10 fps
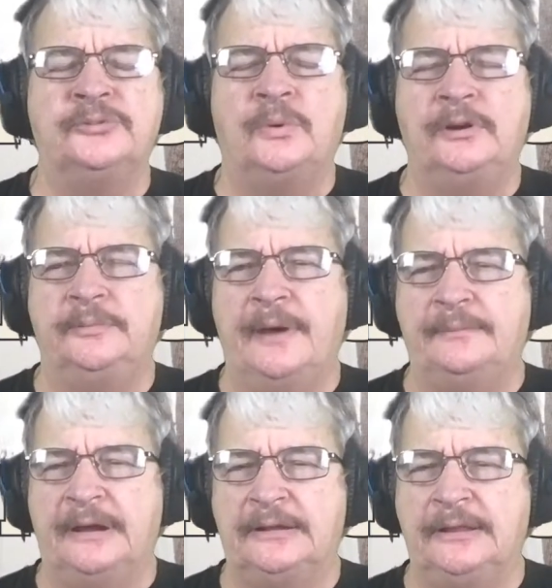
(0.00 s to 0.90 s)
worried
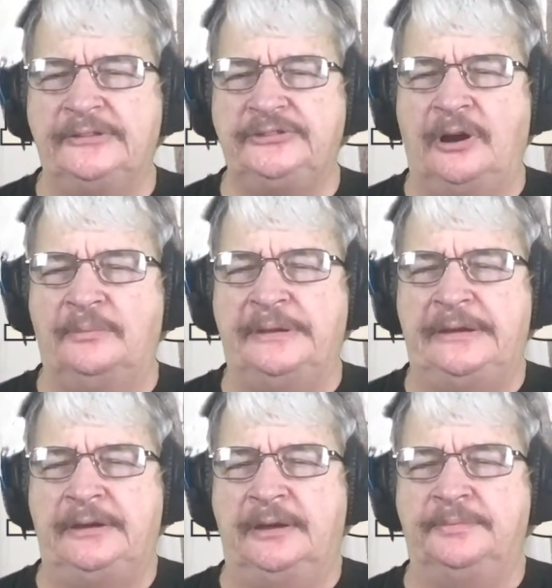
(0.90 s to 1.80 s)
about my cholesterol
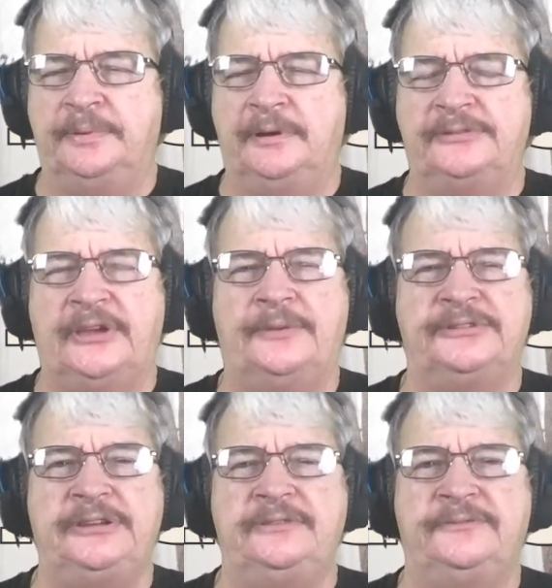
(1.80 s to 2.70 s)
being up because I was
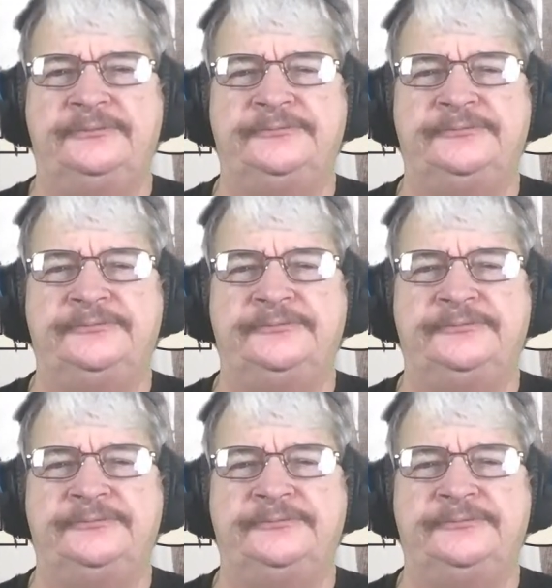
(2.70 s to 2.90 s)
eating